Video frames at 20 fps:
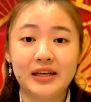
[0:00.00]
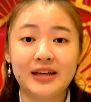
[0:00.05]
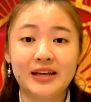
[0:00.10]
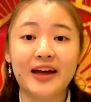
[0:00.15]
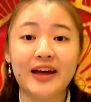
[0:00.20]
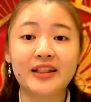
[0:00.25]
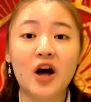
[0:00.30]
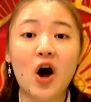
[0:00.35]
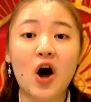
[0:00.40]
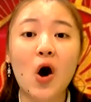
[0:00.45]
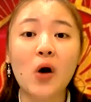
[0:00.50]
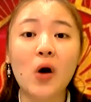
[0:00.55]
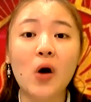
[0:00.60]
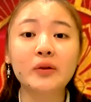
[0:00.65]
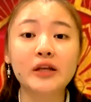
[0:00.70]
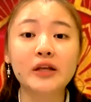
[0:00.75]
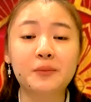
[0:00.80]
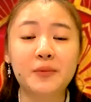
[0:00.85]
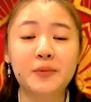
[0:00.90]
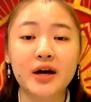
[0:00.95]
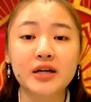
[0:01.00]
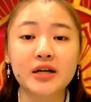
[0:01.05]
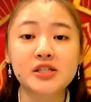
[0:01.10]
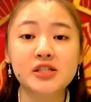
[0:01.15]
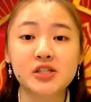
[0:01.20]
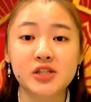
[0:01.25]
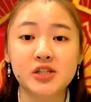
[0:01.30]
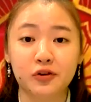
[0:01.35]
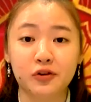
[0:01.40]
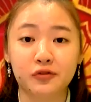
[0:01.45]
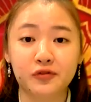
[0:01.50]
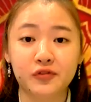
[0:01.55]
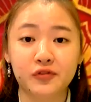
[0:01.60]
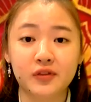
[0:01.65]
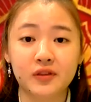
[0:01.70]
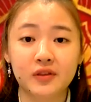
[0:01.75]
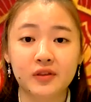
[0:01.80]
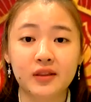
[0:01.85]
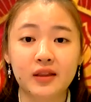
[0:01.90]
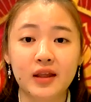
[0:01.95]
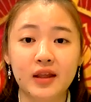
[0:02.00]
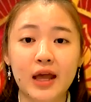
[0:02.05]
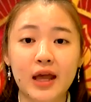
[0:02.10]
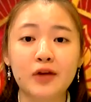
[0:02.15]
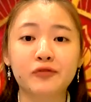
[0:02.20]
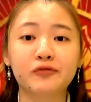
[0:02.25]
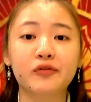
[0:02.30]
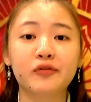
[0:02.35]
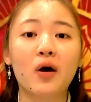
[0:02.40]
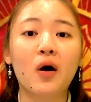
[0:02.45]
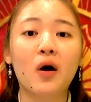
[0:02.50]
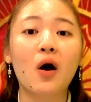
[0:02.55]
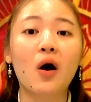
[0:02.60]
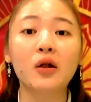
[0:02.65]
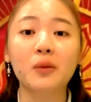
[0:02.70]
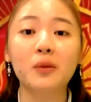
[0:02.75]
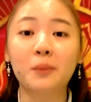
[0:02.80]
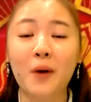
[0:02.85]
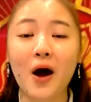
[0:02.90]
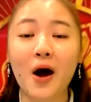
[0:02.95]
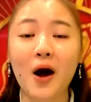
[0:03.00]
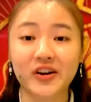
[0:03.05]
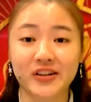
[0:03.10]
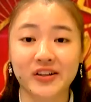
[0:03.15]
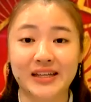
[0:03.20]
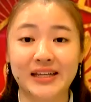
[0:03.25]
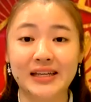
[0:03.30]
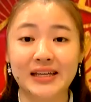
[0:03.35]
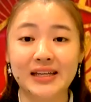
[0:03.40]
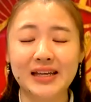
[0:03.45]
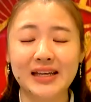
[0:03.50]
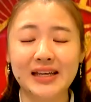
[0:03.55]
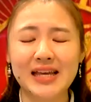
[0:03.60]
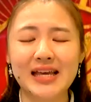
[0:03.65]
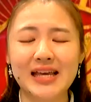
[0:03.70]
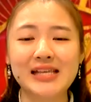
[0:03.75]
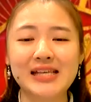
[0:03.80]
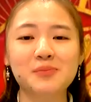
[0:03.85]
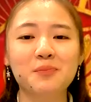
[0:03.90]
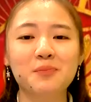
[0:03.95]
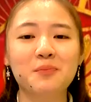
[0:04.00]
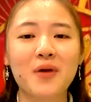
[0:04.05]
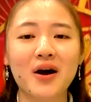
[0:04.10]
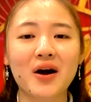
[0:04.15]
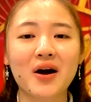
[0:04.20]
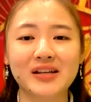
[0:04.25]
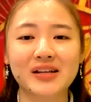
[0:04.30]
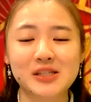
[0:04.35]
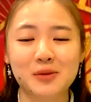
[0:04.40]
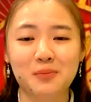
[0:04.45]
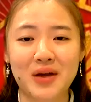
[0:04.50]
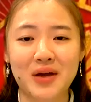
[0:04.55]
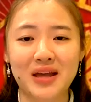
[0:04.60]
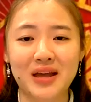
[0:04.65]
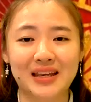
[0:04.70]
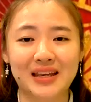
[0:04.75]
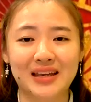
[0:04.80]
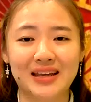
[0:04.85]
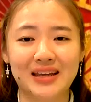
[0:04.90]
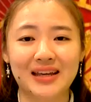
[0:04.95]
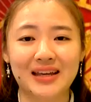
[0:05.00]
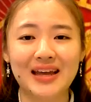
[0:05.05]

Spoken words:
can only be achieved if all parties is participating